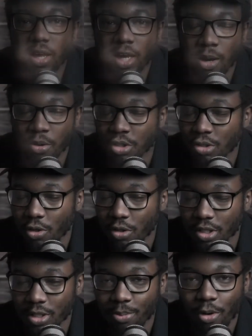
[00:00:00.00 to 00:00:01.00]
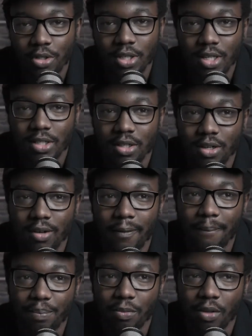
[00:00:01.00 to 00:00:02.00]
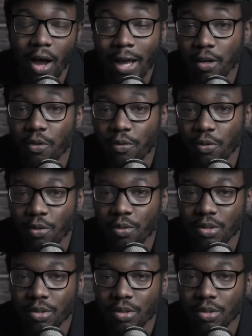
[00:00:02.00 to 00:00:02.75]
And I'm going to show you just the process that I go through